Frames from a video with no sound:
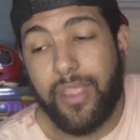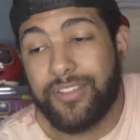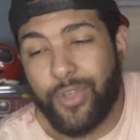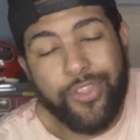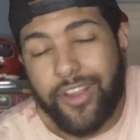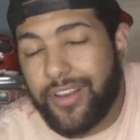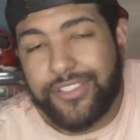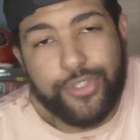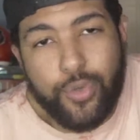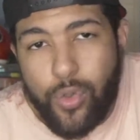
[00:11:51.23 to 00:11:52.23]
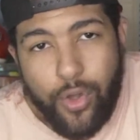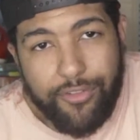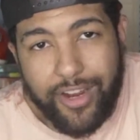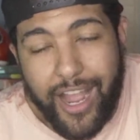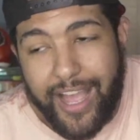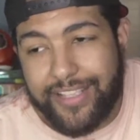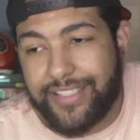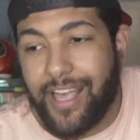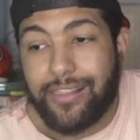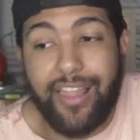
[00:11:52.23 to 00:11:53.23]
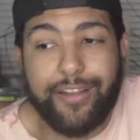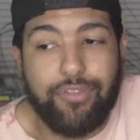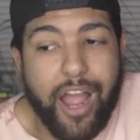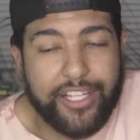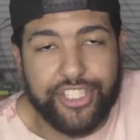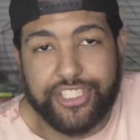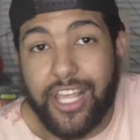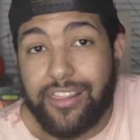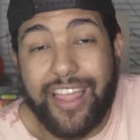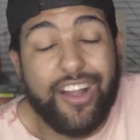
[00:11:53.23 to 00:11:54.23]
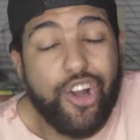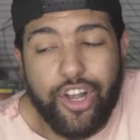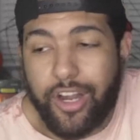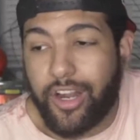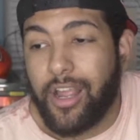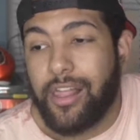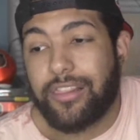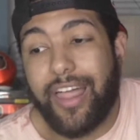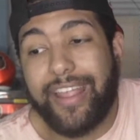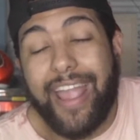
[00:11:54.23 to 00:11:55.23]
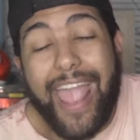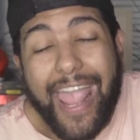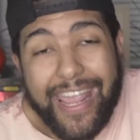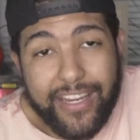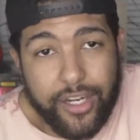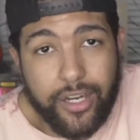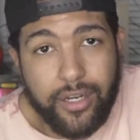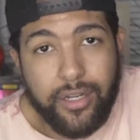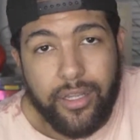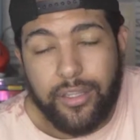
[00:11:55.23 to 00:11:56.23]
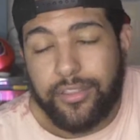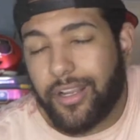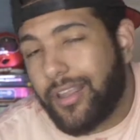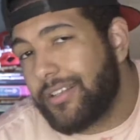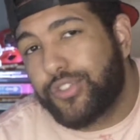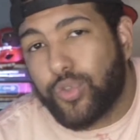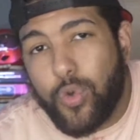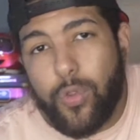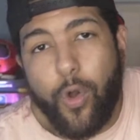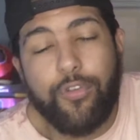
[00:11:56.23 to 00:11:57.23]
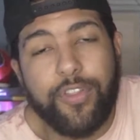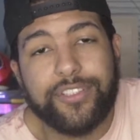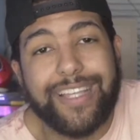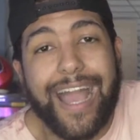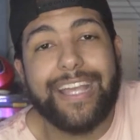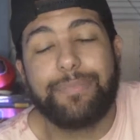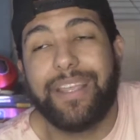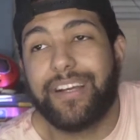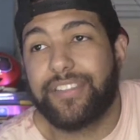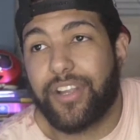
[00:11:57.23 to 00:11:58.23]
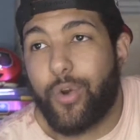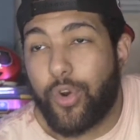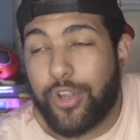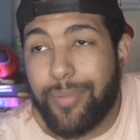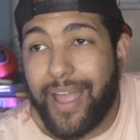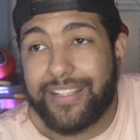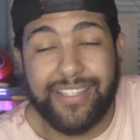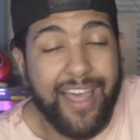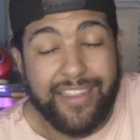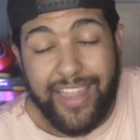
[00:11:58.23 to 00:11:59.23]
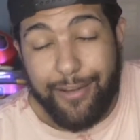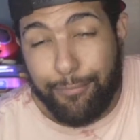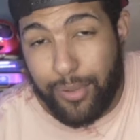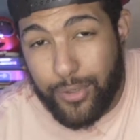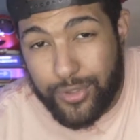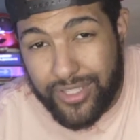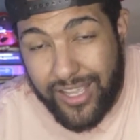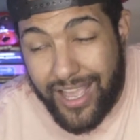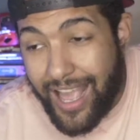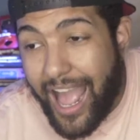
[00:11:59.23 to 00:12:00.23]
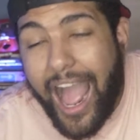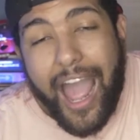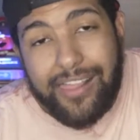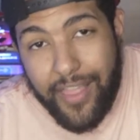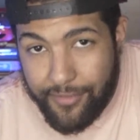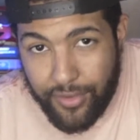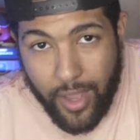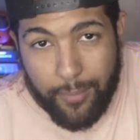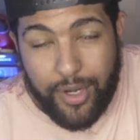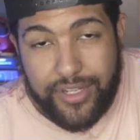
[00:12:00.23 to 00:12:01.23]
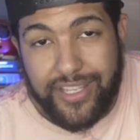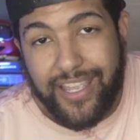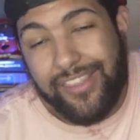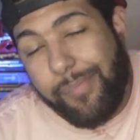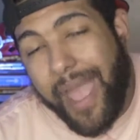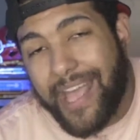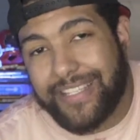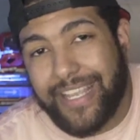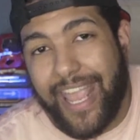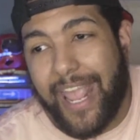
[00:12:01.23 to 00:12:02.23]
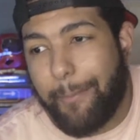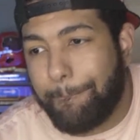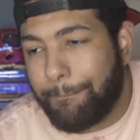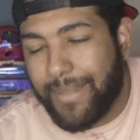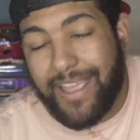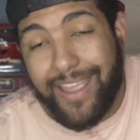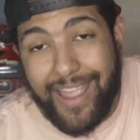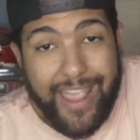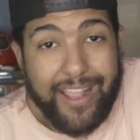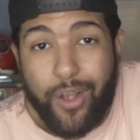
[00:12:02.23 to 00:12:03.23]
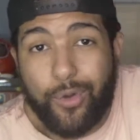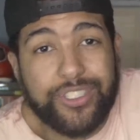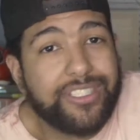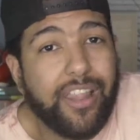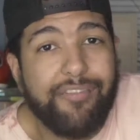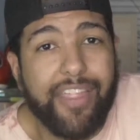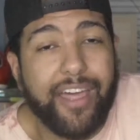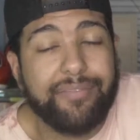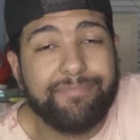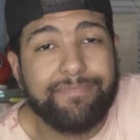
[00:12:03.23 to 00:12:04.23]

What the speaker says: So they're going to drool over guys like Rodgers, like Hooker, like Hayner. They're going to drool over those guys because they're quarterbacks that have produced high-level numbers in the passing game, and coaches love that.